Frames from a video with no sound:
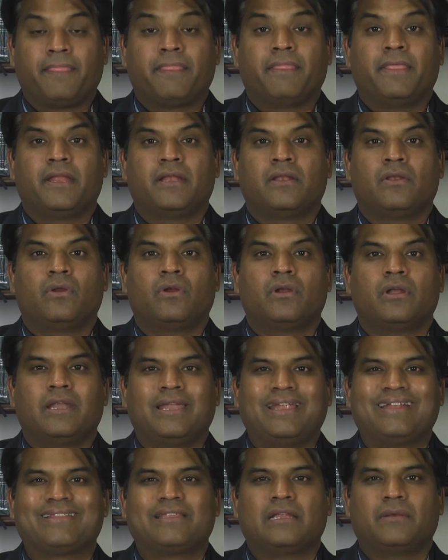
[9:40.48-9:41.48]
then Lord,
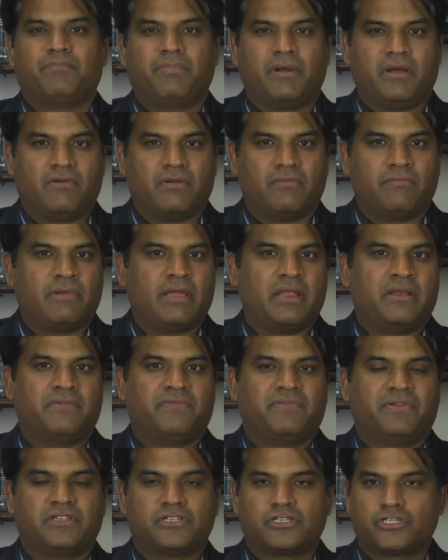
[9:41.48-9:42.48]
let that power
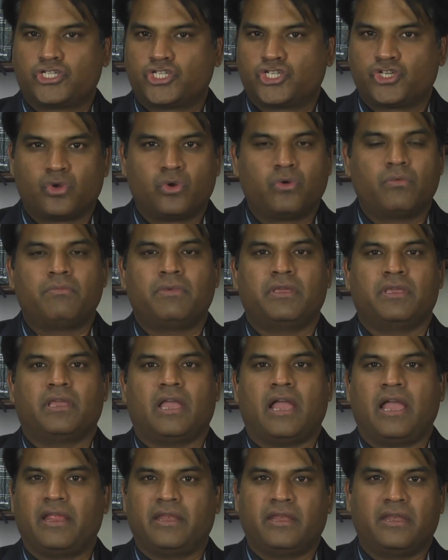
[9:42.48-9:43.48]
manifest. Show me,
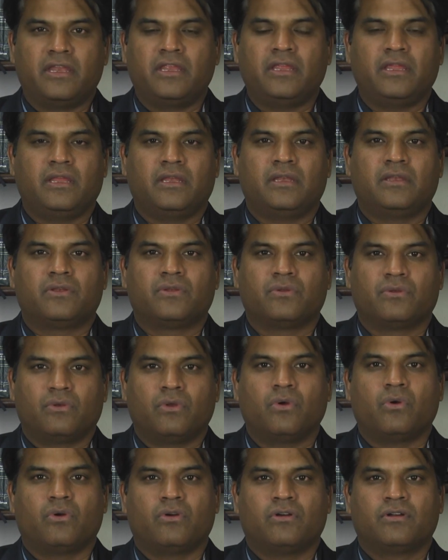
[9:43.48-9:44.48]
I need to
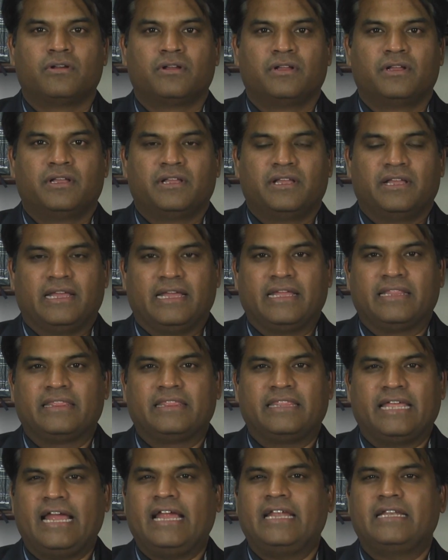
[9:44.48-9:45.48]
know.
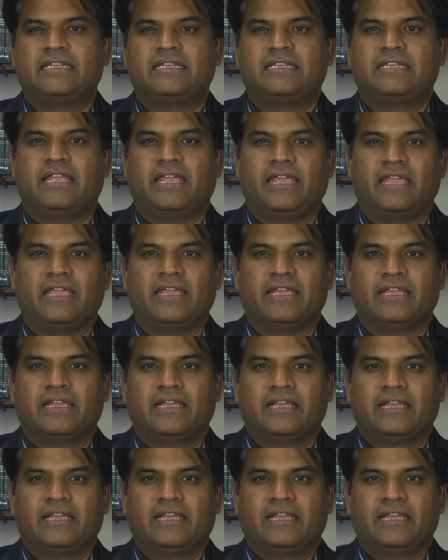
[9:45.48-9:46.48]
And that day,
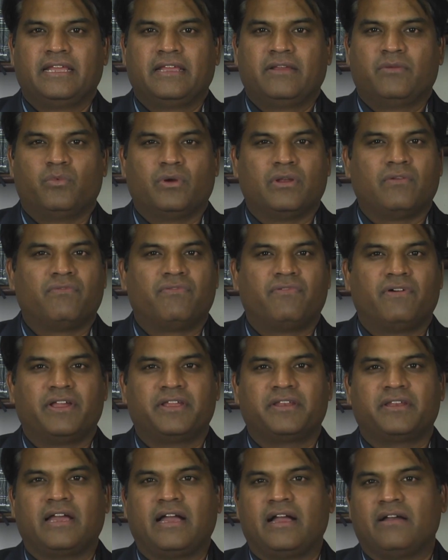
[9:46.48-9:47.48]
one
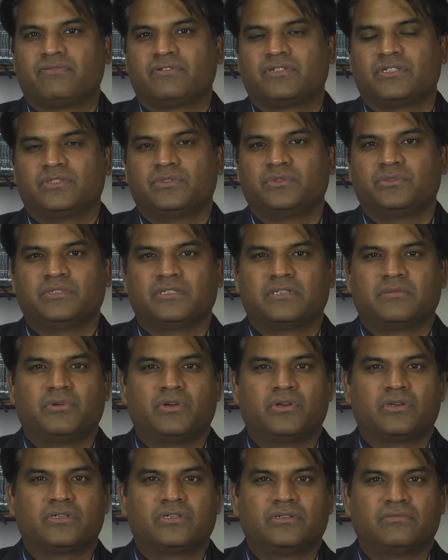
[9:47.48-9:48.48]
fine afternoon at
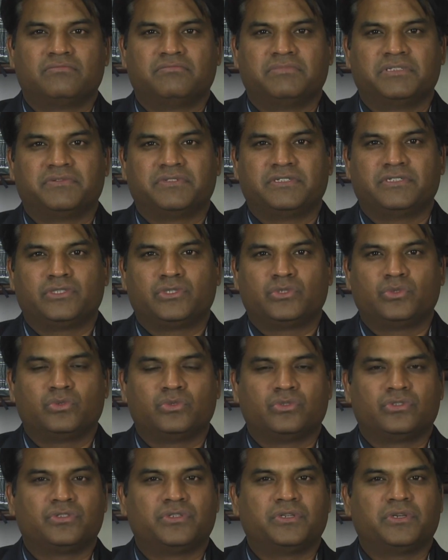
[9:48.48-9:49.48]
about between 2
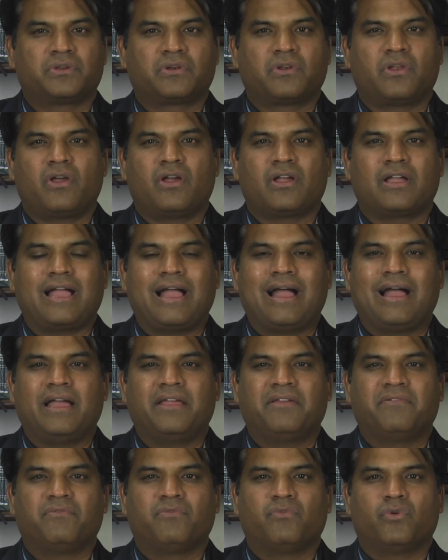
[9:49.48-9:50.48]
to 3 o'clock,
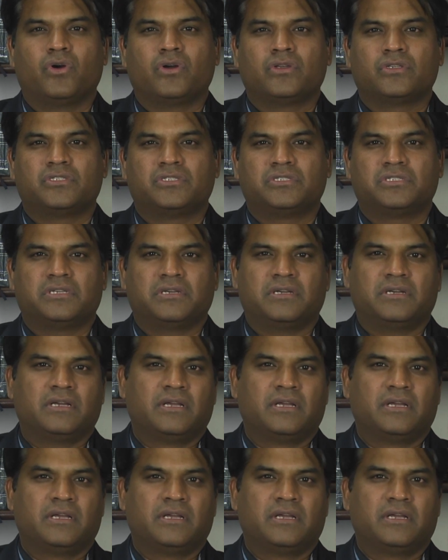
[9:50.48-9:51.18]
I was